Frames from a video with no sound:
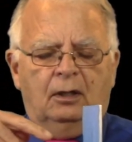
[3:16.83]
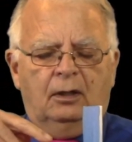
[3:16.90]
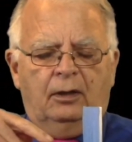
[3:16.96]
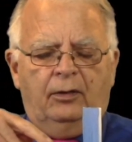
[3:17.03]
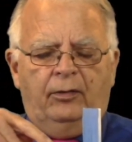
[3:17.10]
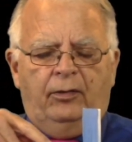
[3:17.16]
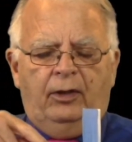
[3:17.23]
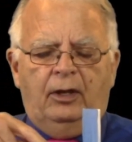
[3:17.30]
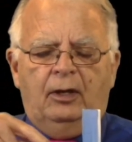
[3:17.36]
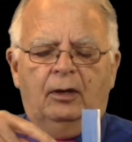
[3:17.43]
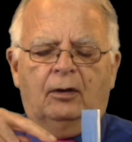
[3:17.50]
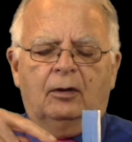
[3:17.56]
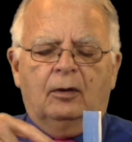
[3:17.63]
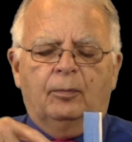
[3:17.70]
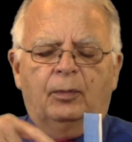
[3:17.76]
they
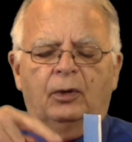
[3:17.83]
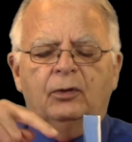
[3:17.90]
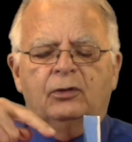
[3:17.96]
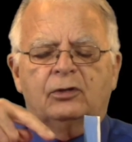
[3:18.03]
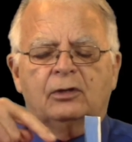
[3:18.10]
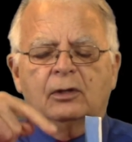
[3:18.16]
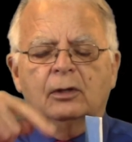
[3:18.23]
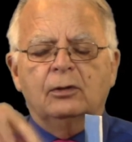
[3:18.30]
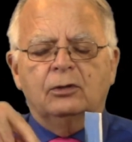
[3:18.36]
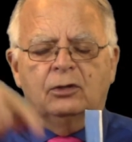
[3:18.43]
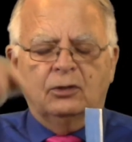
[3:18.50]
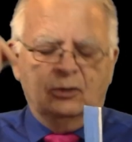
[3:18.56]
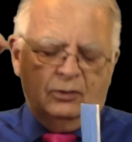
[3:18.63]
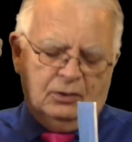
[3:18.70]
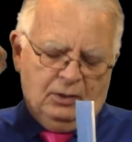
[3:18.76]
are both
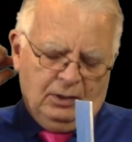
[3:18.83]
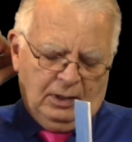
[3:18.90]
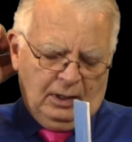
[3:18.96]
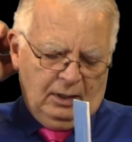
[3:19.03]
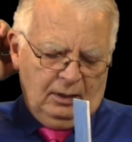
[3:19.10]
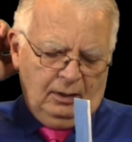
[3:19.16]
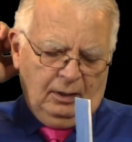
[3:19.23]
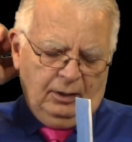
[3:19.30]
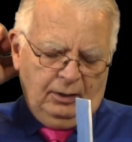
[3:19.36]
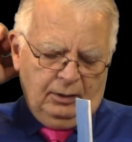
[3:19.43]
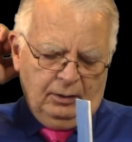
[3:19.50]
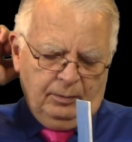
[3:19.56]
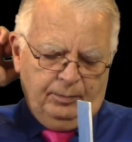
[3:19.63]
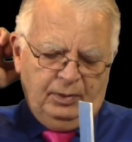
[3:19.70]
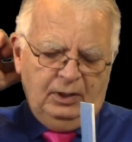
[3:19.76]
solutions to that linear
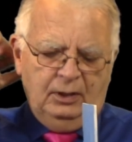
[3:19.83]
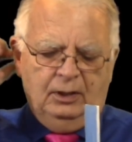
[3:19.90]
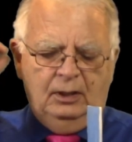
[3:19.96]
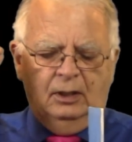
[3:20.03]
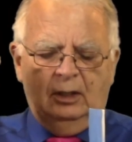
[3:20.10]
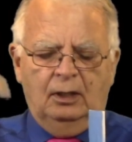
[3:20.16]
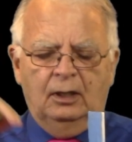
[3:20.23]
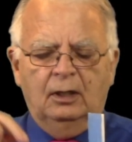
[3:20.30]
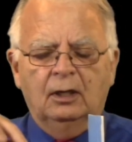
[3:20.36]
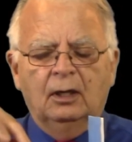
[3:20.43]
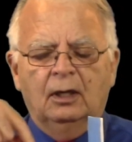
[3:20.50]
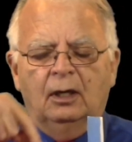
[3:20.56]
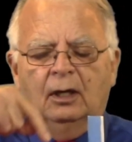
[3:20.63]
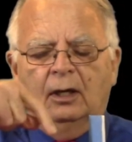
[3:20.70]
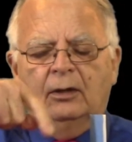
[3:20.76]
PDE,
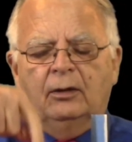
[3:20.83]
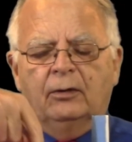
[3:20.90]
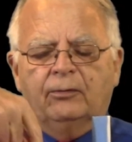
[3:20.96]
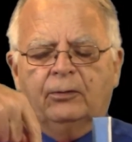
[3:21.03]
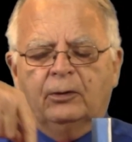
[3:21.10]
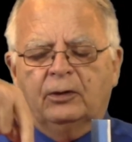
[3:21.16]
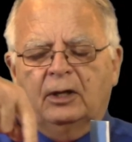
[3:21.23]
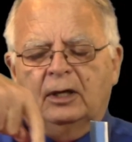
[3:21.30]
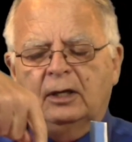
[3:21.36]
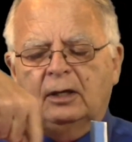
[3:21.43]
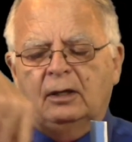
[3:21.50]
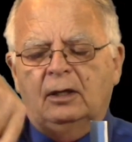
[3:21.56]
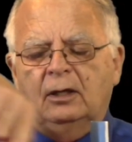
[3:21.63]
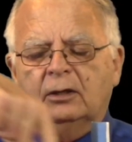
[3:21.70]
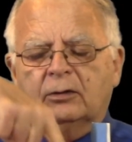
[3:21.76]
and therefore they can
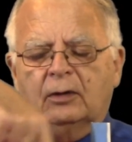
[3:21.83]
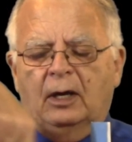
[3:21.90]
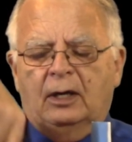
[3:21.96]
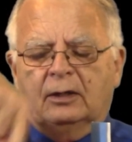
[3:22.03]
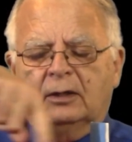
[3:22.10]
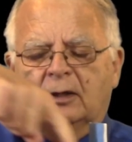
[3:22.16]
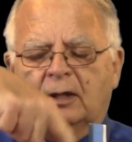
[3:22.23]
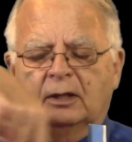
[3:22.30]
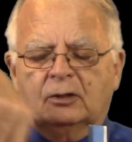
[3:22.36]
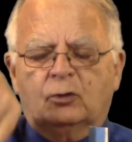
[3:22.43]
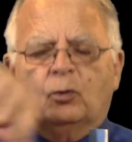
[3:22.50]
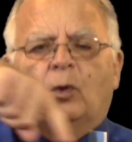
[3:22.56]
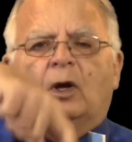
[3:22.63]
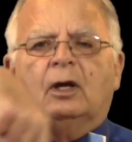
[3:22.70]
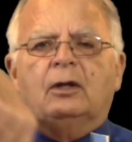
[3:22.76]
interact, and that's
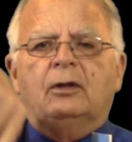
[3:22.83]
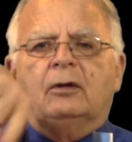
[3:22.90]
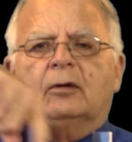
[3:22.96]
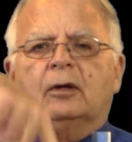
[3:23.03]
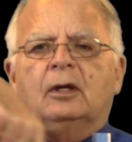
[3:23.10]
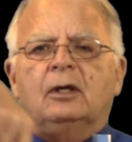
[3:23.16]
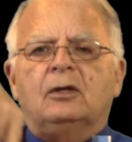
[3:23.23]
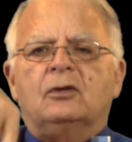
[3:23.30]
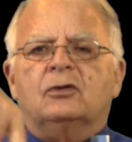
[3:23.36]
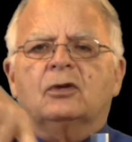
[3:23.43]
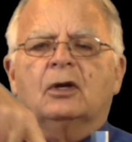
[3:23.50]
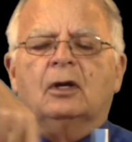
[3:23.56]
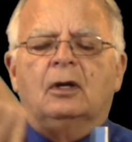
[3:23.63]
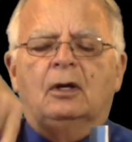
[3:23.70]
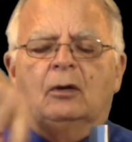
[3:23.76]
why there is
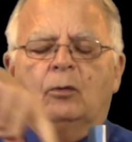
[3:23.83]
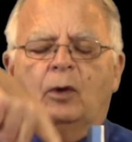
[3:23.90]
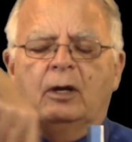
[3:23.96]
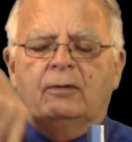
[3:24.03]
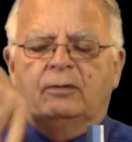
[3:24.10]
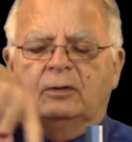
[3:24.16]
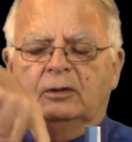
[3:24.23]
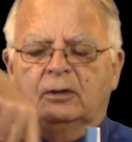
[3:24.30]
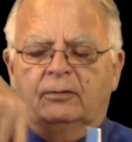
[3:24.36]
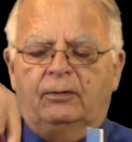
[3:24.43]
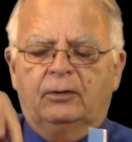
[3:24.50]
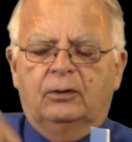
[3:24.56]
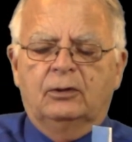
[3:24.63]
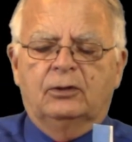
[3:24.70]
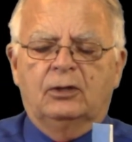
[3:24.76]
wave
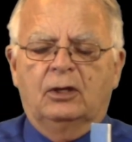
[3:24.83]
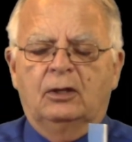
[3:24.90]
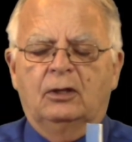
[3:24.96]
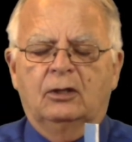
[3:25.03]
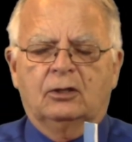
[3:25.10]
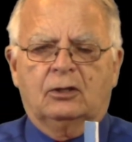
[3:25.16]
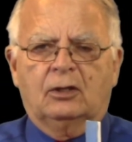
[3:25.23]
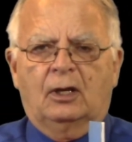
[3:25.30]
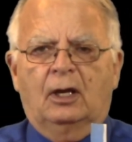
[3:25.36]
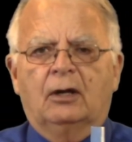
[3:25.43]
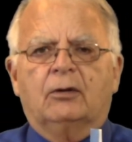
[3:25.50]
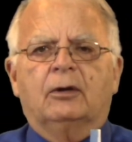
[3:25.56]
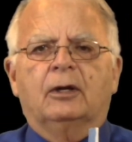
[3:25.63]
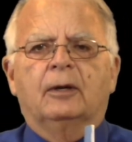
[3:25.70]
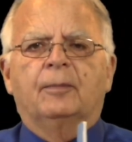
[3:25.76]
interference in this area.